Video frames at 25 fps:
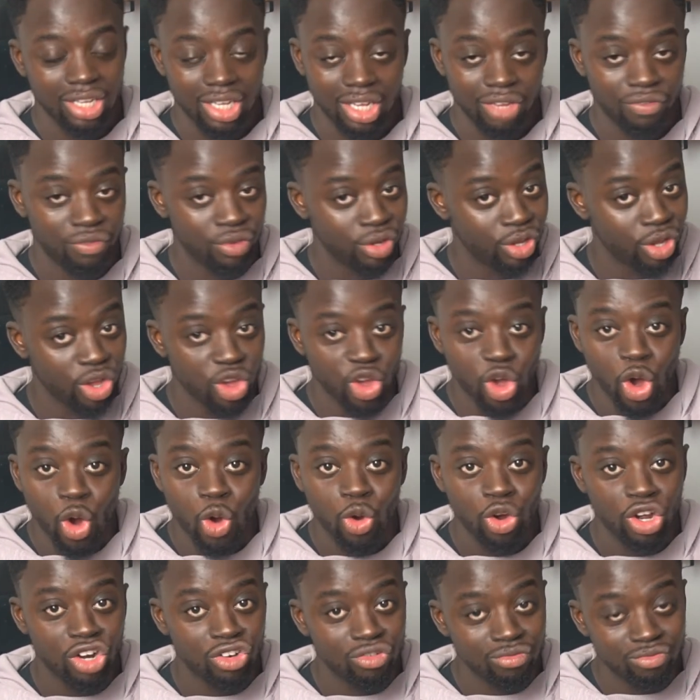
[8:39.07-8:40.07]
If you can
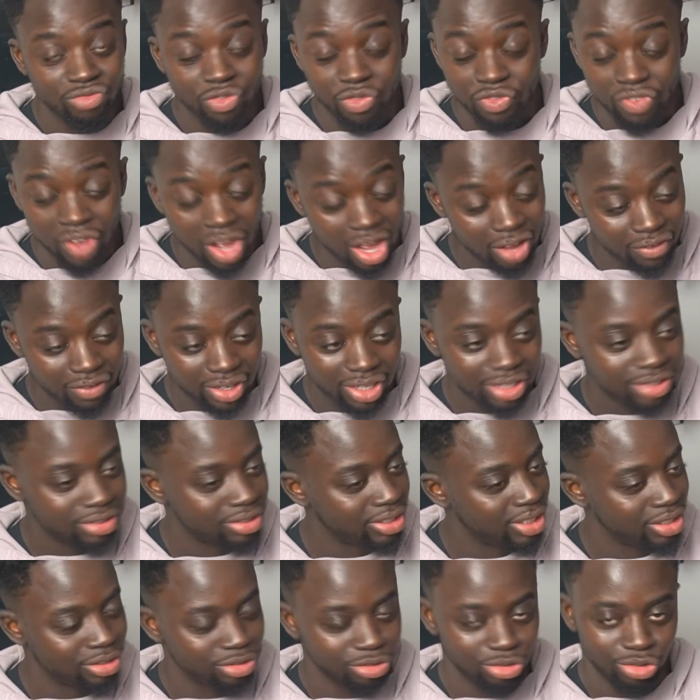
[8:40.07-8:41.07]
go further,
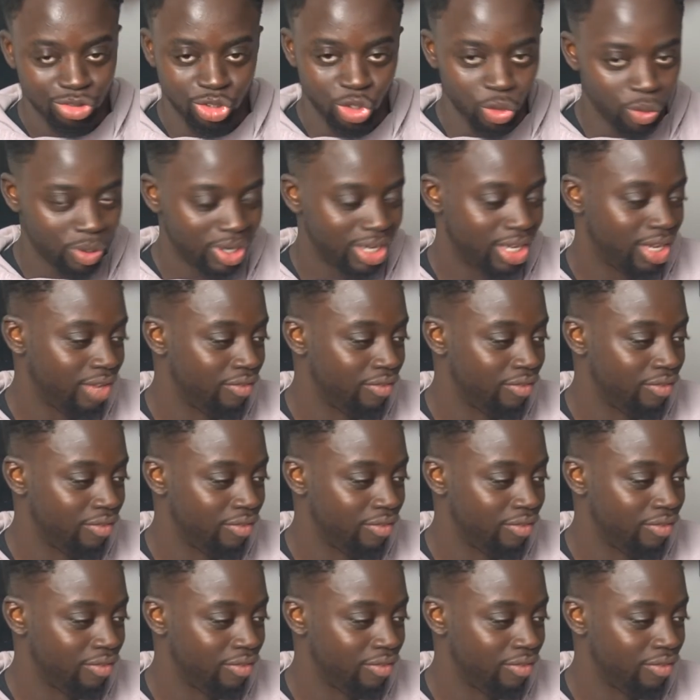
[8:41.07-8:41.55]
then do it.